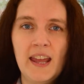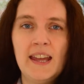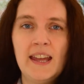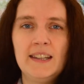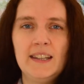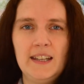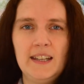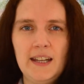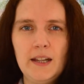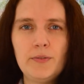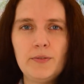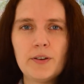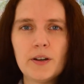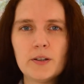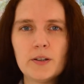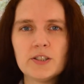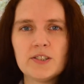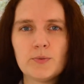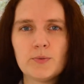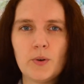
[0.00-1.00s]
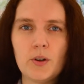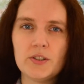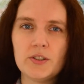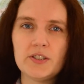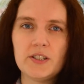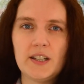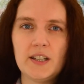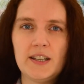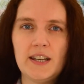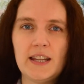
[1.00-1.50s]
The difference
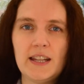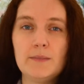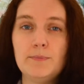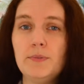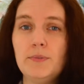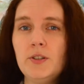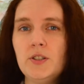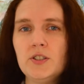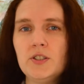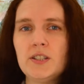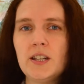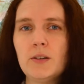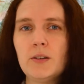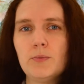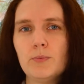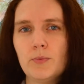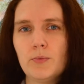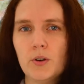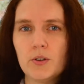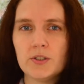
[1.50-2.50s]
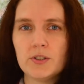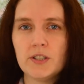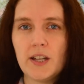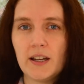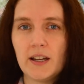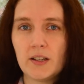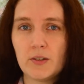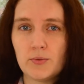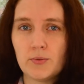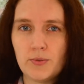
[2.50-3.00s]
was that Bysen was
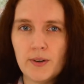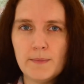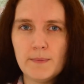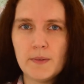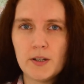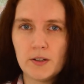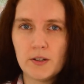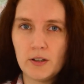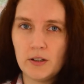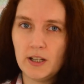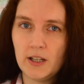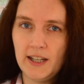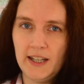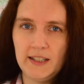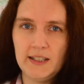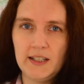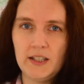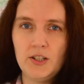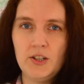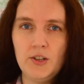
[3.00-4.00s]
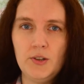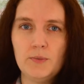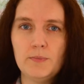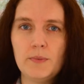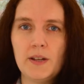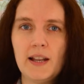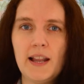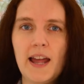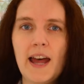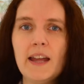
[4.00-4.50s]
a criminal in the
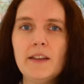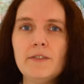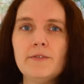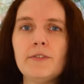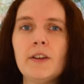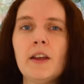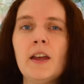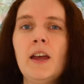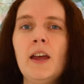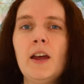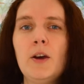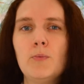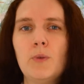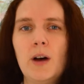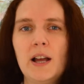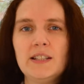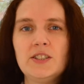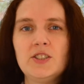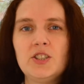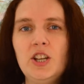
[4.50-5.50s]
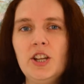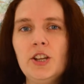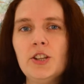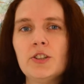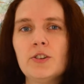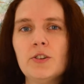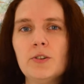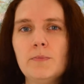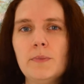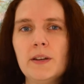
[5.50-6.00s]
human life, whilst
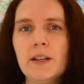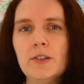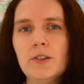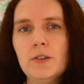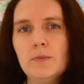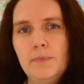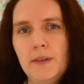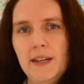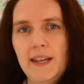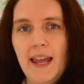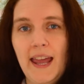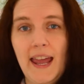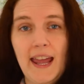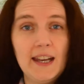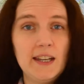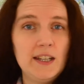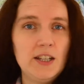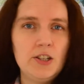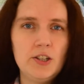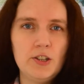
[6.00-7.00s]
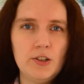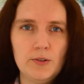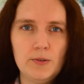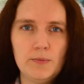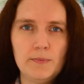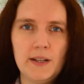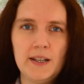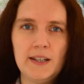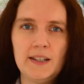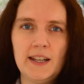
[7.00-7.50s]
Lyktgubben could be any
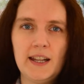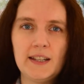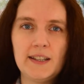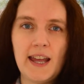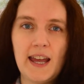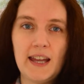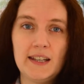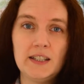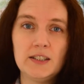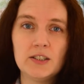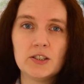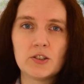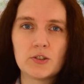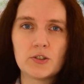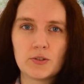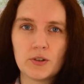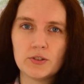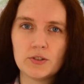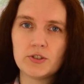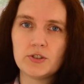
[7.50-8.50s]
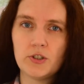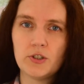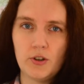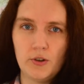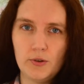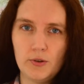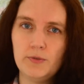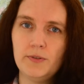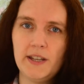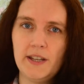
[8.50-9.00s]
human that hadn't crossed
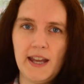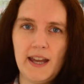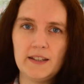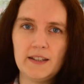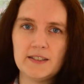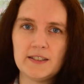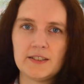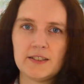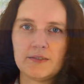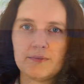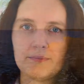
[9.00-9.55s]
over yet.